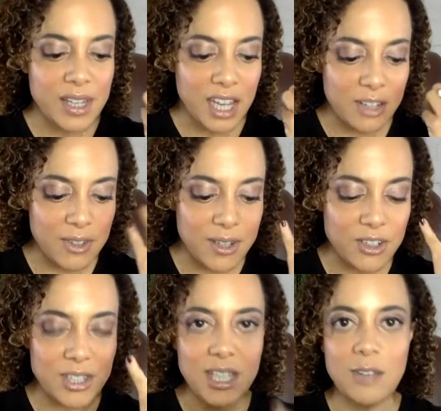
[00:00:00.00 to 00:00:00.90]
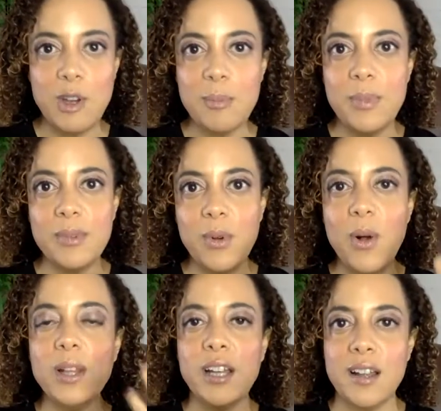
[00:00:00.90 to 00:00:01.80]
And if you can just give up
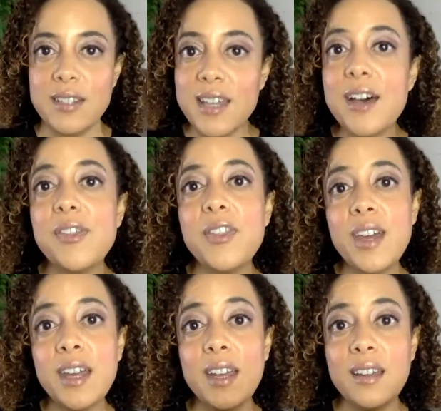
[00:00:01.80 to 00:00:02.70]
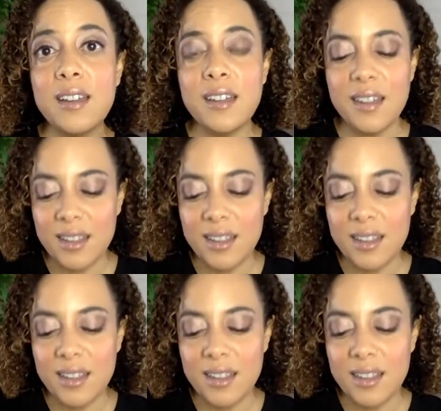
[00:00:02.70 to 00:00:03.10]
holding on to that thing,